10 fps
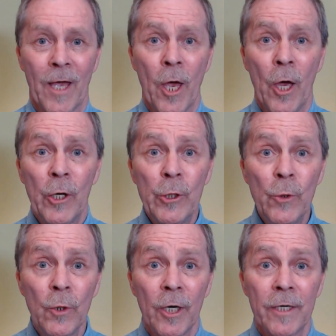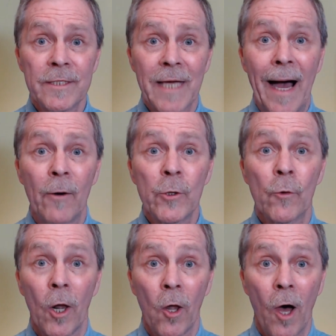You learned how your
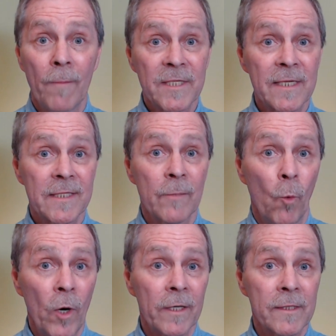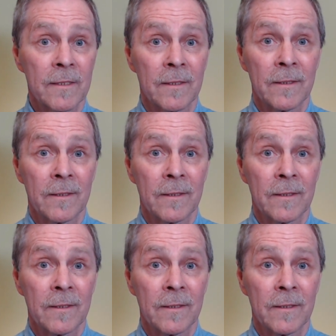alarm system works,